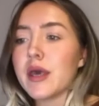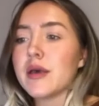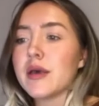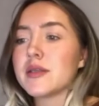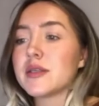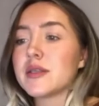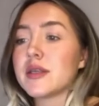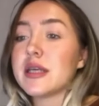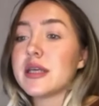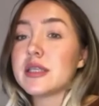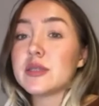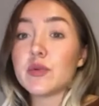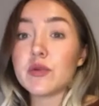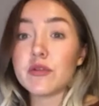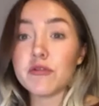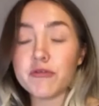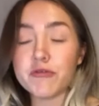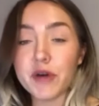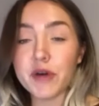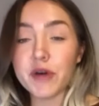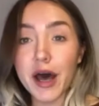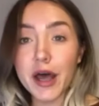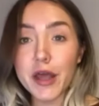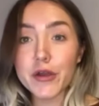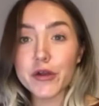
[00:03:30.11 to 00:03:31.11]
So that's when
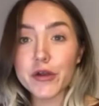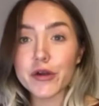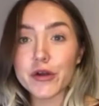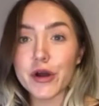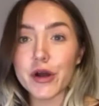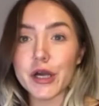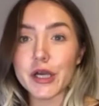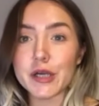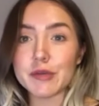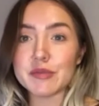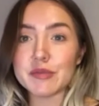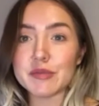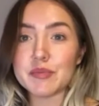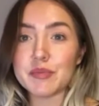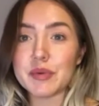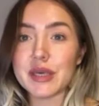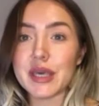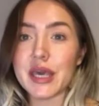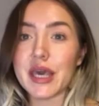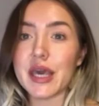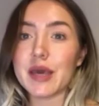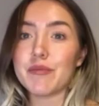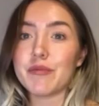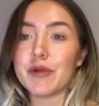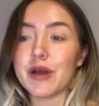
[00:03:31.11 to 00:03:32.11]
firearms
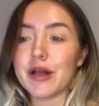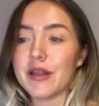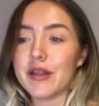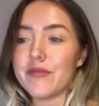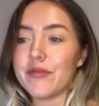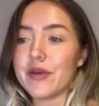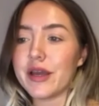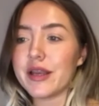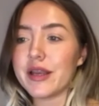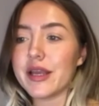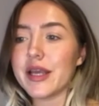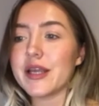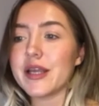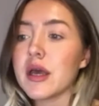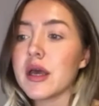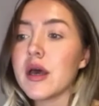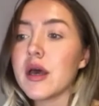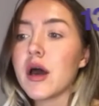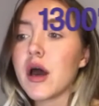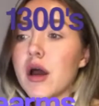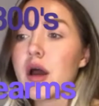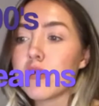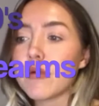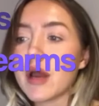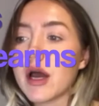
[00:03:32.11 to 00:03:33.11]
became relevant.
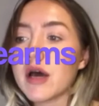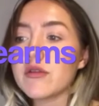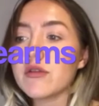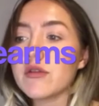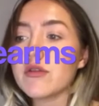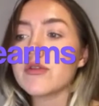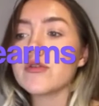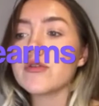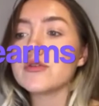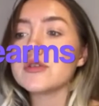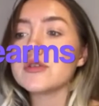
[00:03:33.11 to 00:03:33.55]
And around the